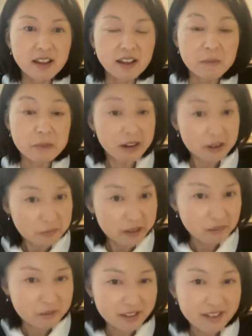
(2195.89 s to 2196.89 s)
about a
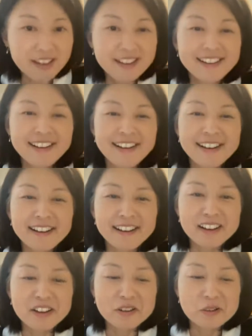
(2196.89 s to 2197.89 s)
baby
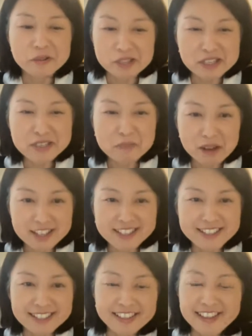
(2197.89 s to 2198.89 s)
uh, who is
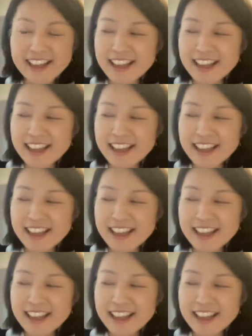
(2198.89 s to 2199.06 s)
bossy.